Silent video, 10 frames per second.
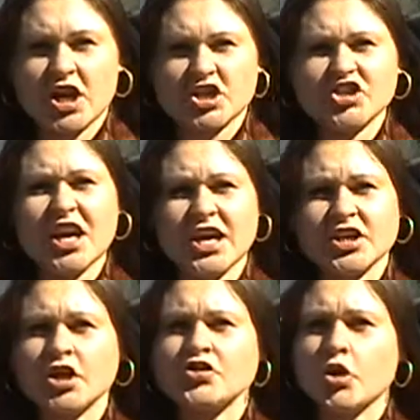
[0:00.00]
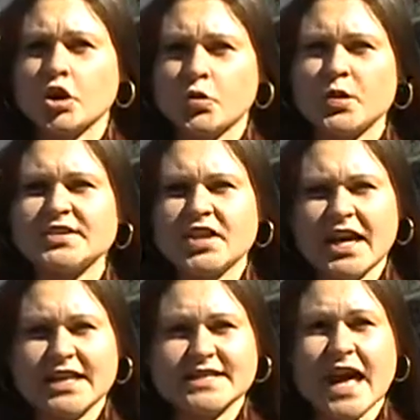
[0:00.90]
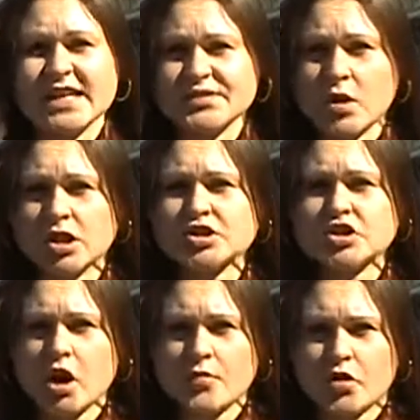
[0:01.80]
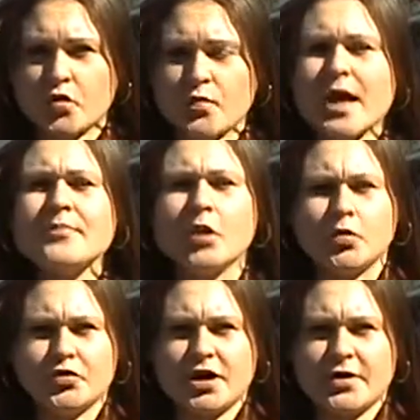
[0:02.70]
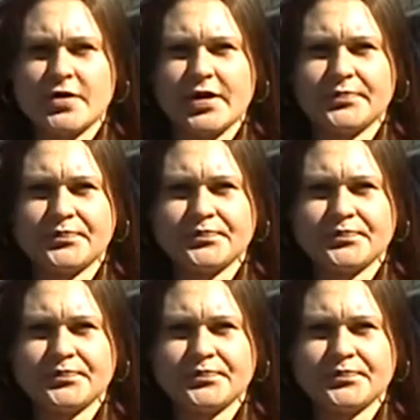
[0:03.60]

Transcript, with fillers: Jane and Yorkwoods Gate, as well as Scarborough and Malvern area.